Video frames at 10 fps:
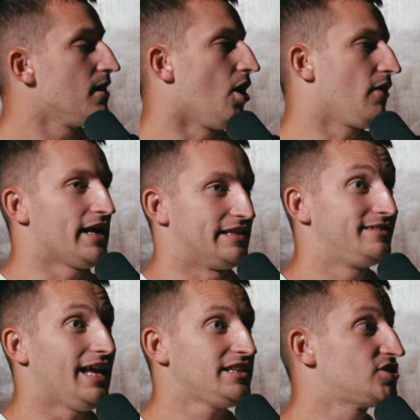All right.
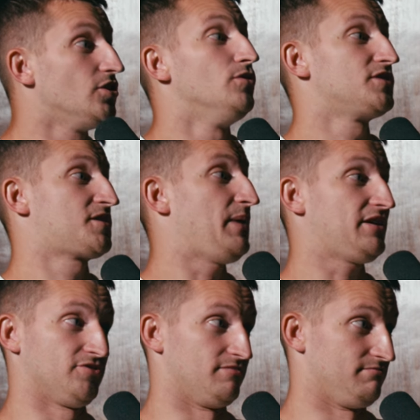That's the whole
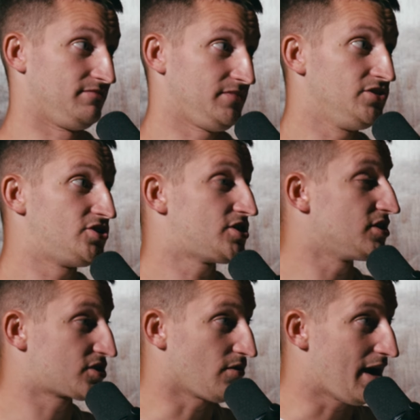spectrum. You just
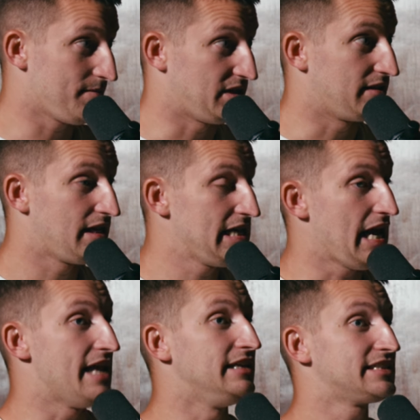described it.
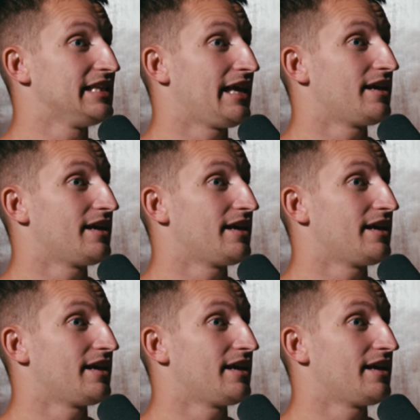And it's like,